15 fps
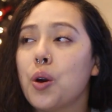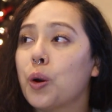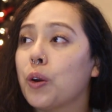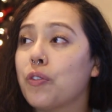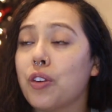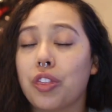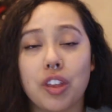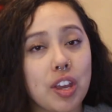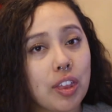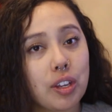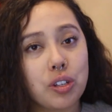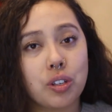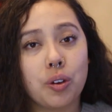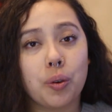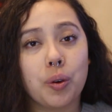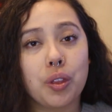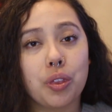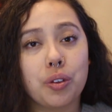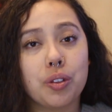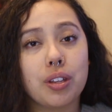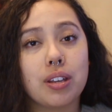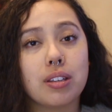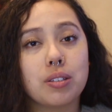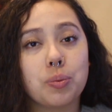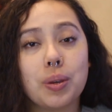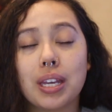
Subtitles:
or if you think that you're going through this.